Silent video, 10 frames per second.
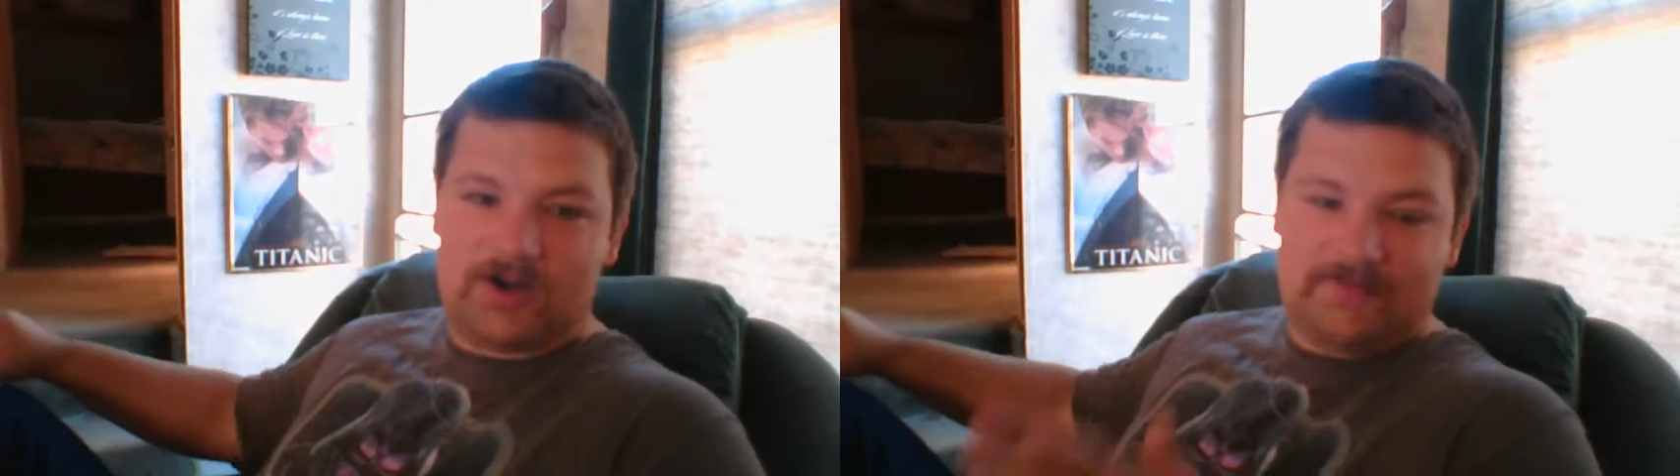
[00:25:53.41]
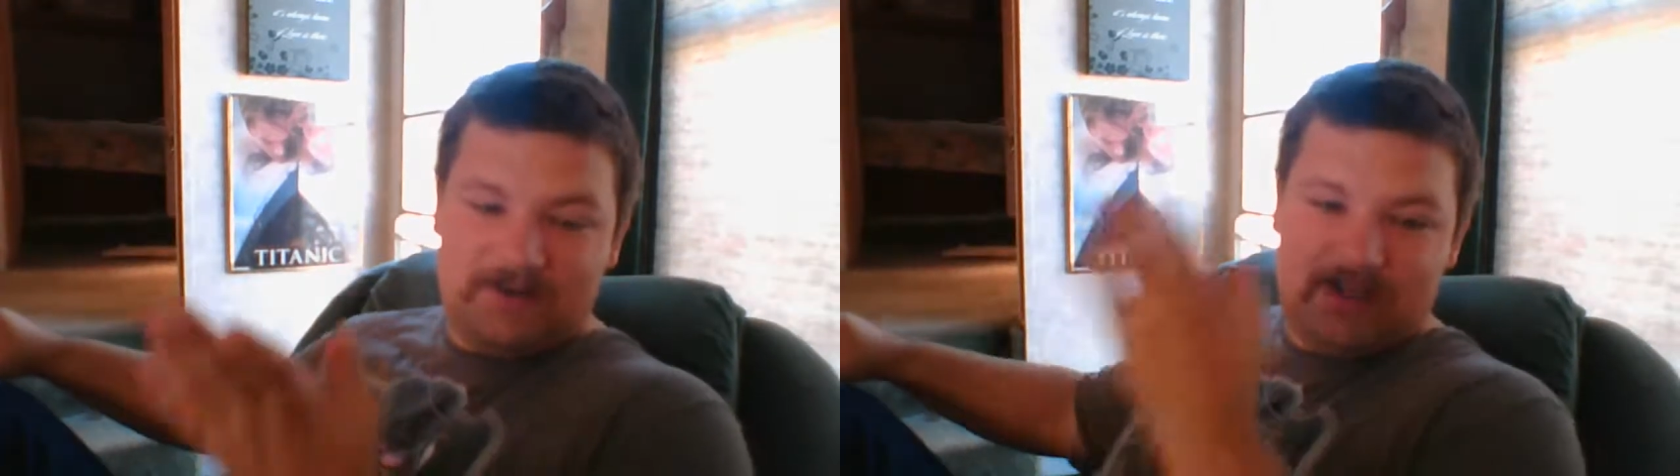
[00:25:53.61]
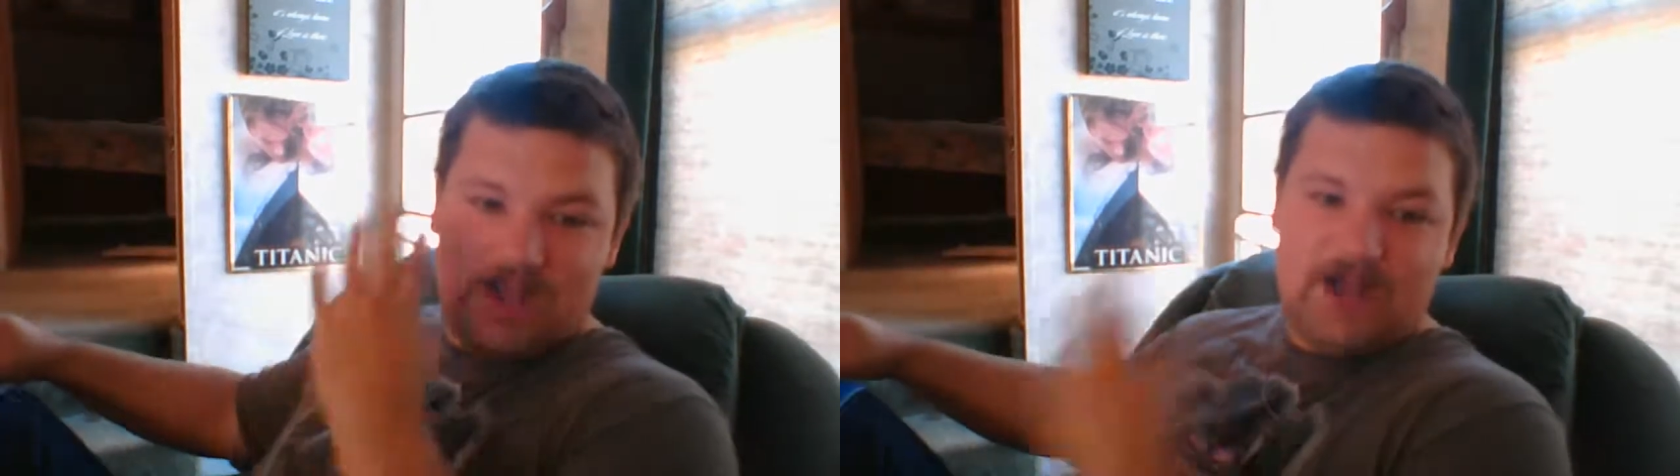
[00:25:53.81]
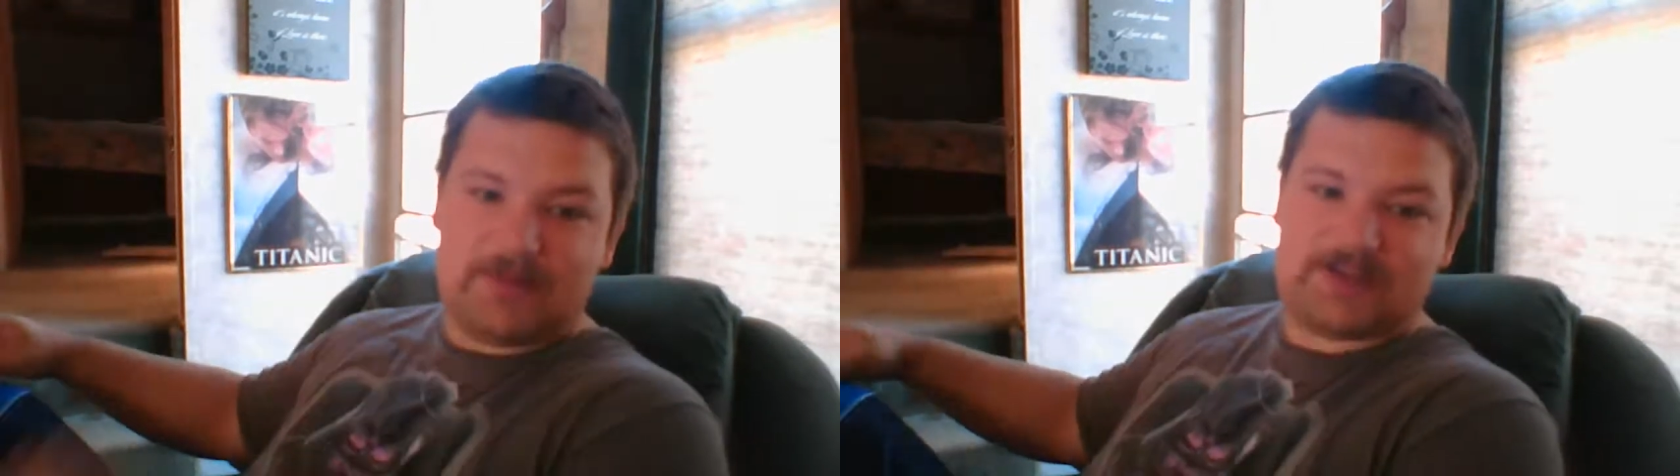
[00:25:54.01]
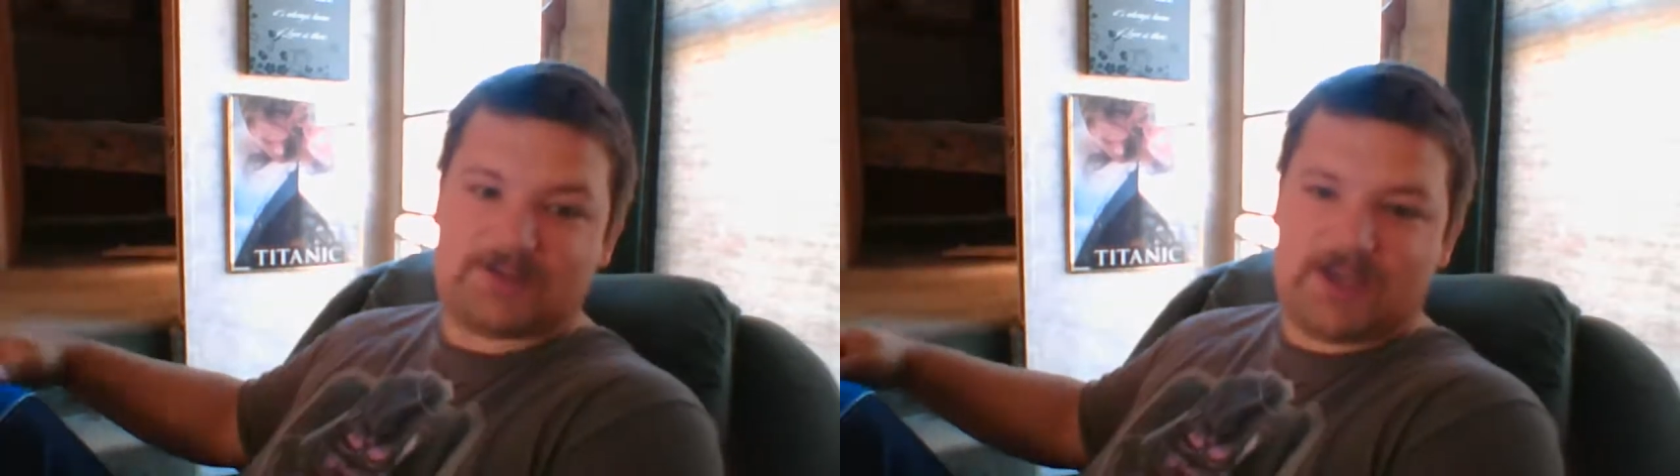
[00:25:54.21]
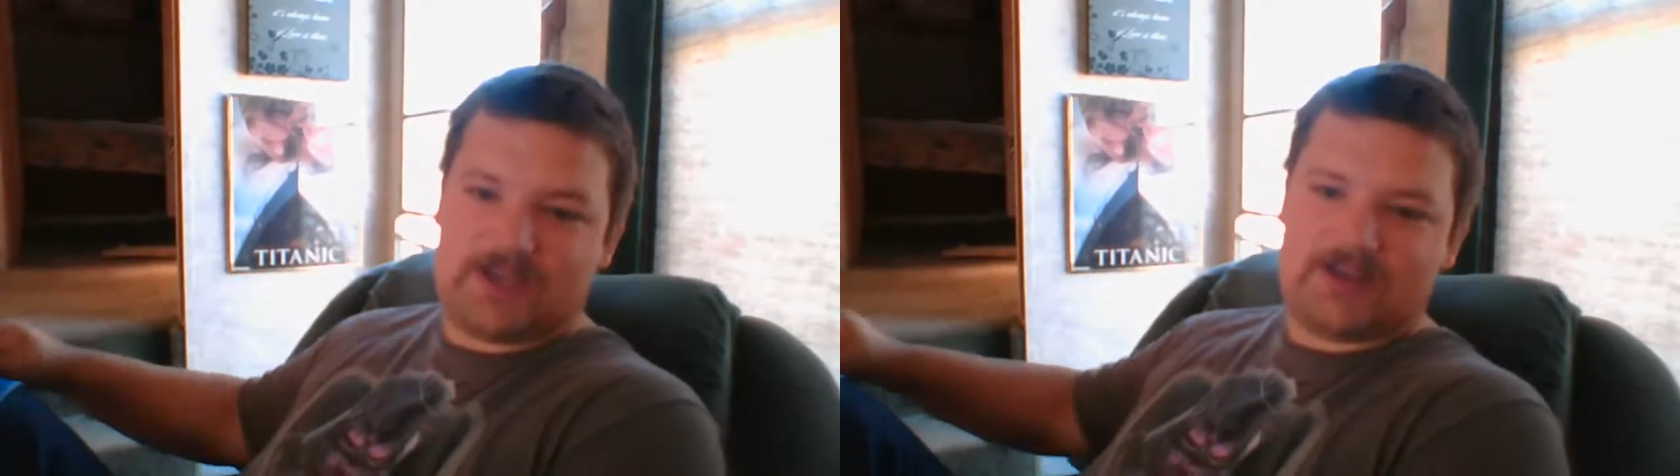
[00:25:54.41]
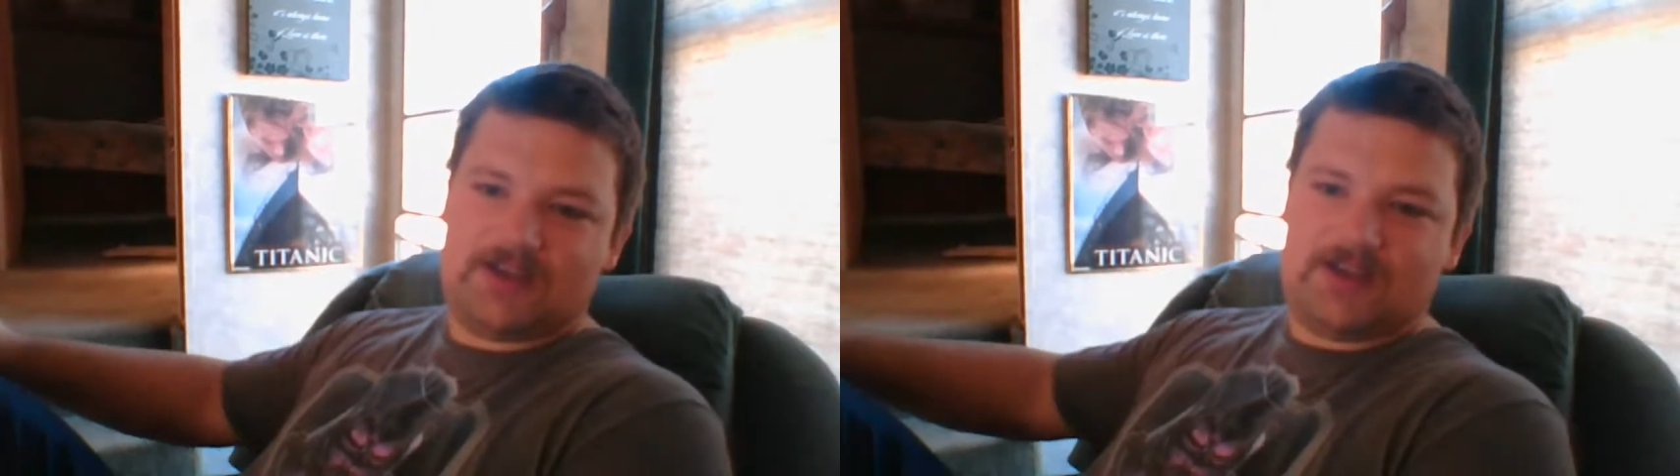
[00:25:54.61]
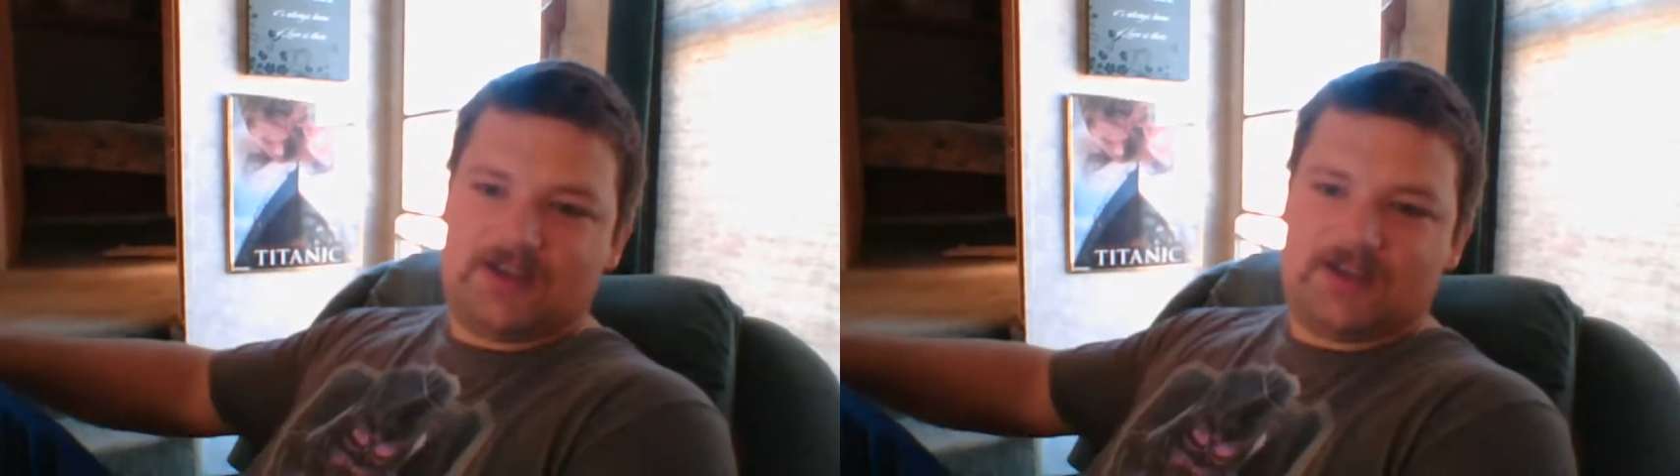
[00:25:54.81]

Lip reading: even comics, like